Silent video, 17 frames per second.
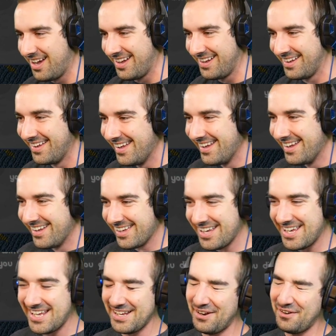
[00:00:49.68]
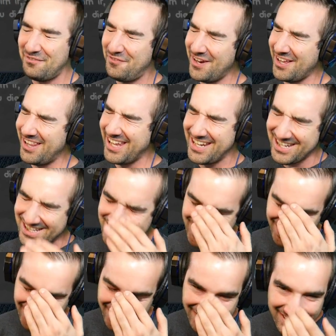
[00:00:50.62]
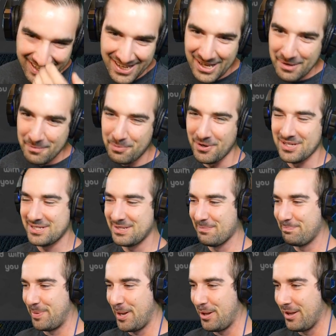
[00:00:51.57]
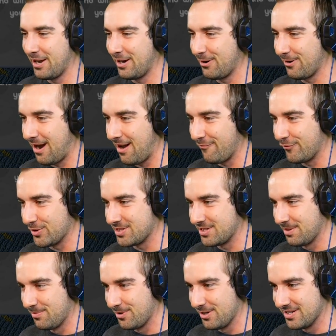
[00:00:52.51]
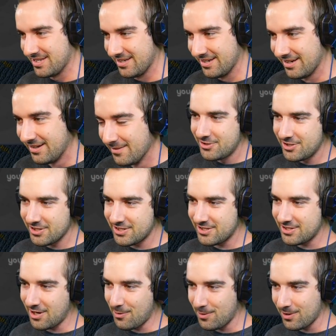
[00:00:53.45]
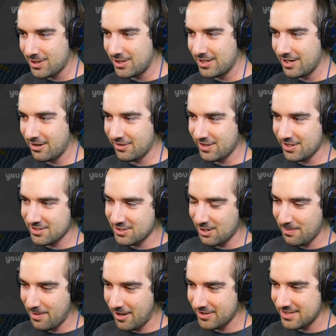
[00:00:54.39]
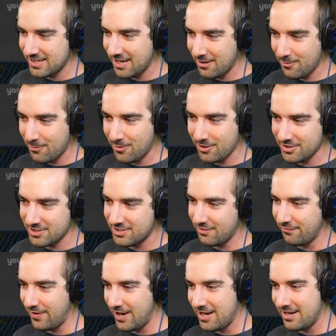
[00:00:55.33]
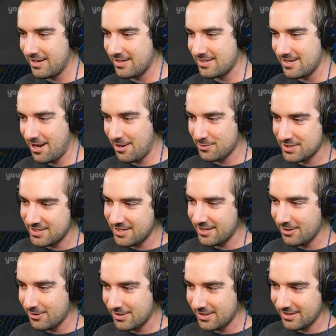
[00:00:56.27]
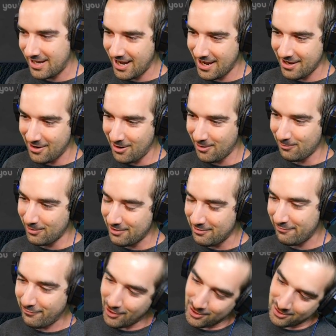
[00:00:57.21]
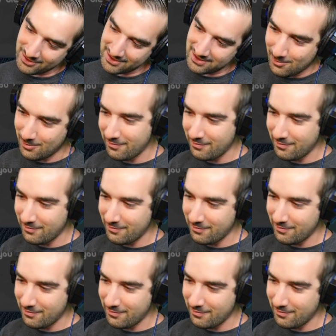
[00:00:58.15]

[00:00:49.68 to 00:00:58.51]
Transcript: I feel like it's a Prince of Bel Air rap for some reason. Just so we're clear, things are about to get worse. Your fate is now sealed and cannot reverse.